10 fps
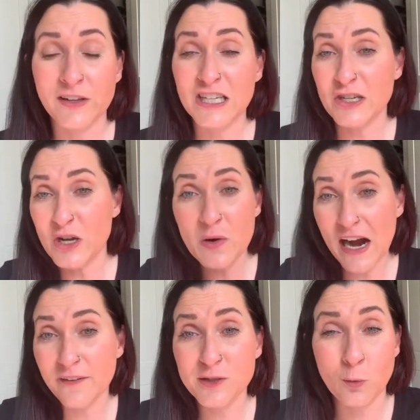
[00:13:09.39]
like, you don't
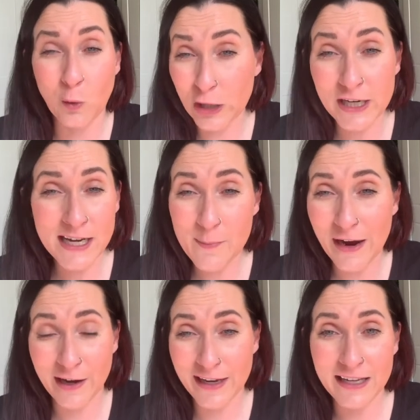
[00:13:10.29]
have to worry
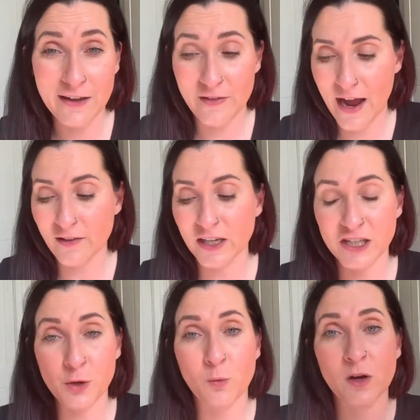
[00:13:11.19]
about any of that like
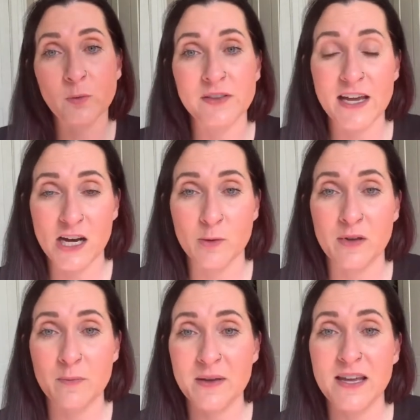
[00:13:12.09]
you would with the
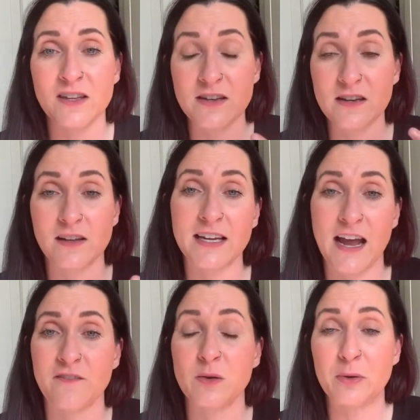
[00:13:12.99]
Airbnb and like
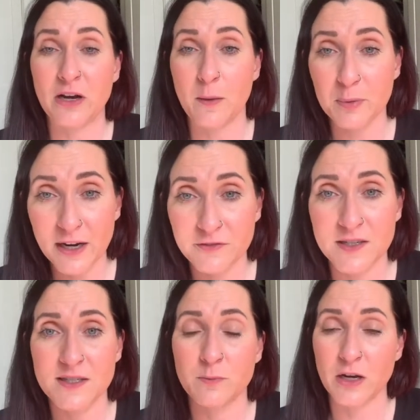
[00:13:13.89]
having to put out
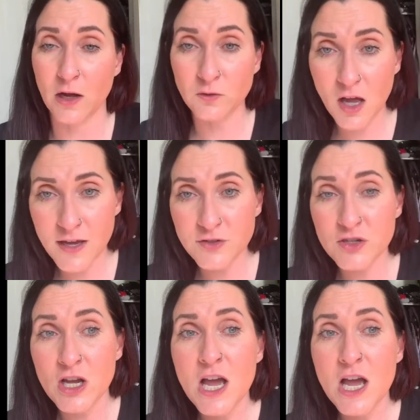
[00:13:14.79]
breakfast and put out lunch.